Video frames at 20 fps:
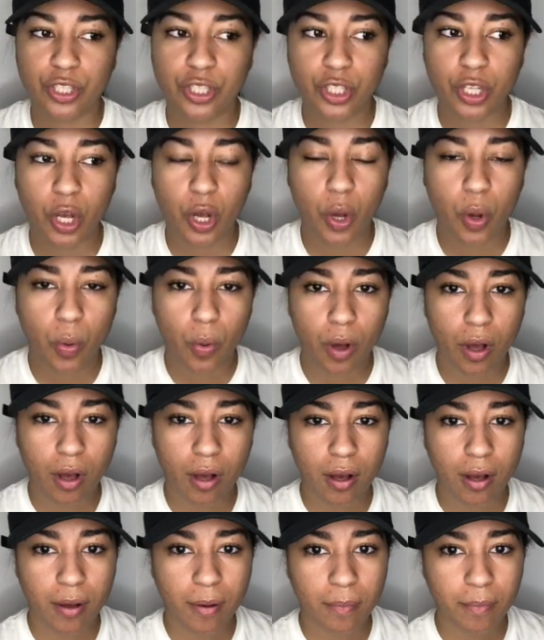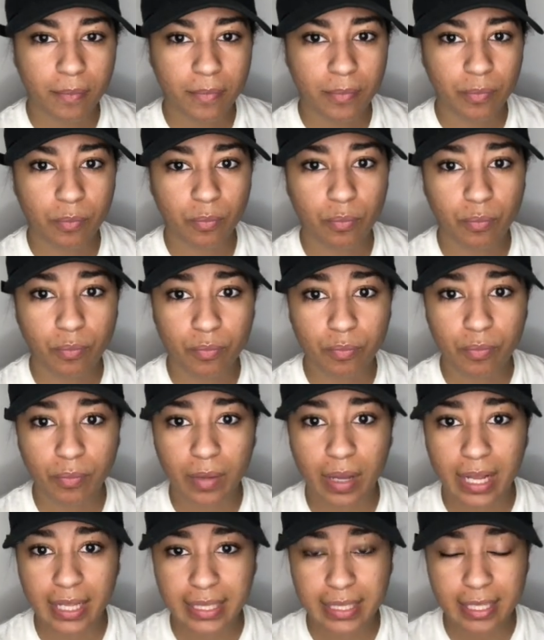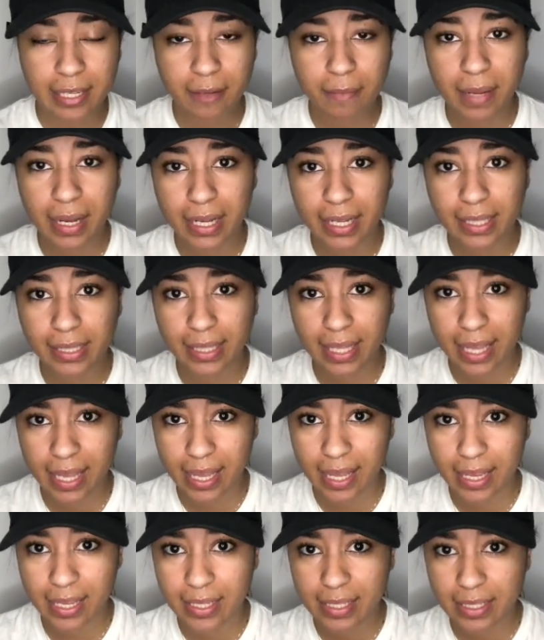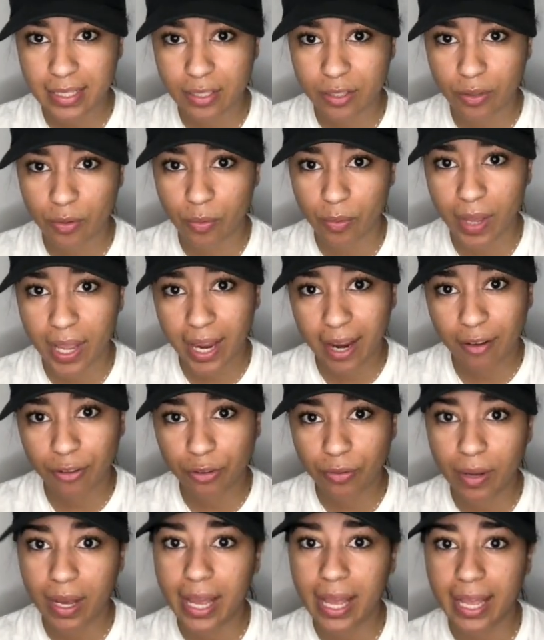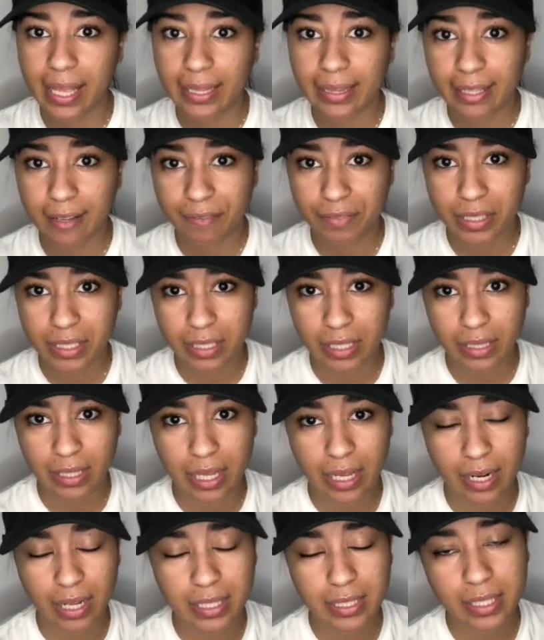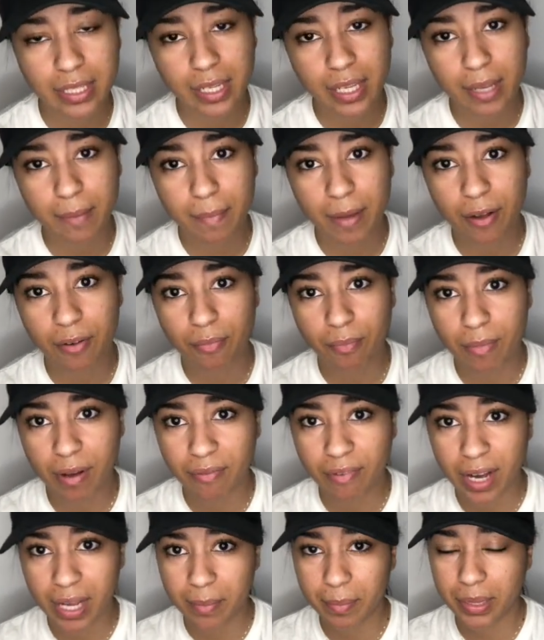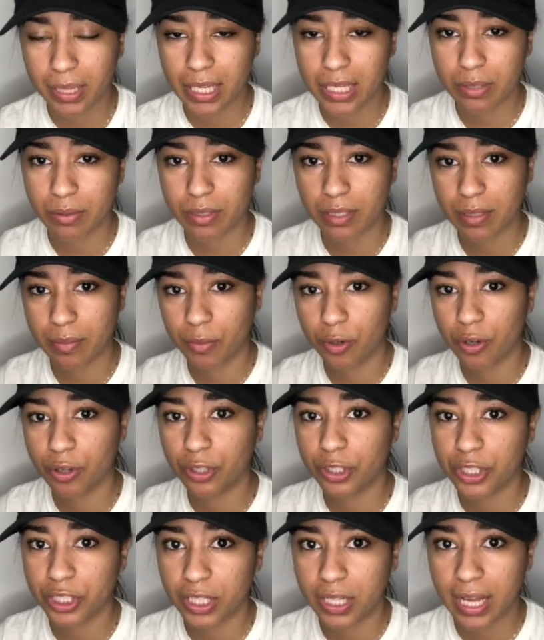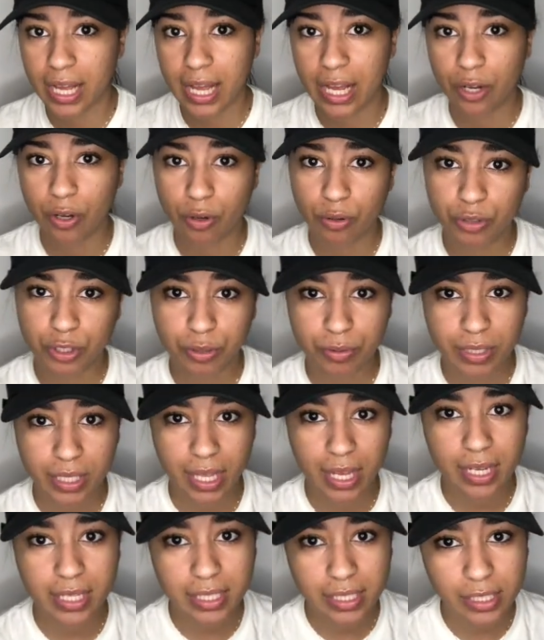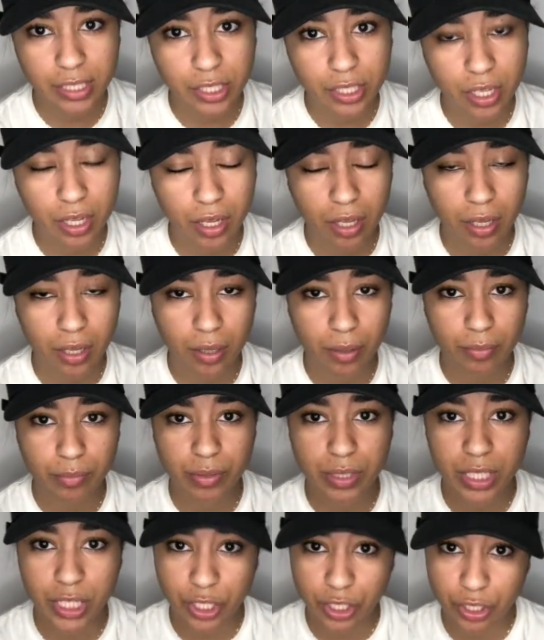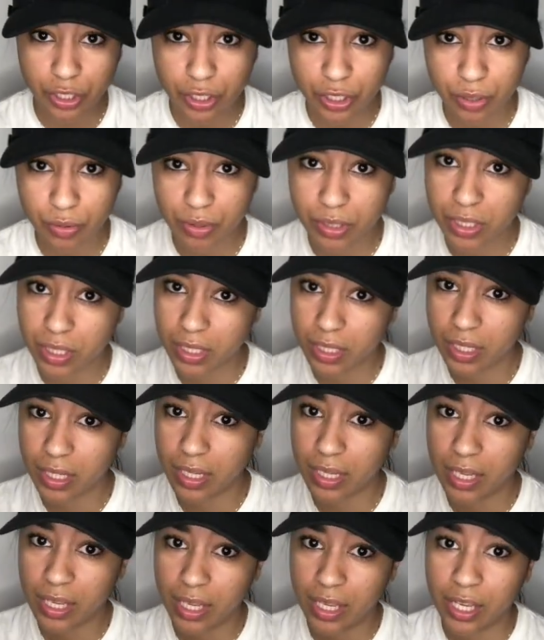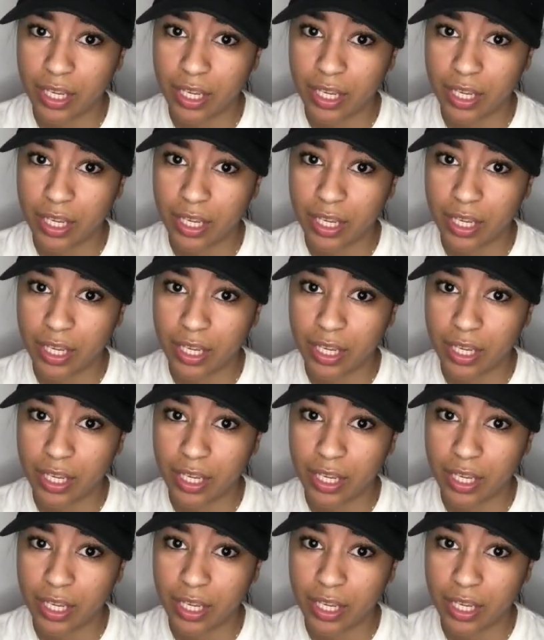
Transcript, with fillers: So um, I took my class after I had left the salon. I took in my, my volume class with some girl in Chicago. She was an excellent um, teacher. She was good.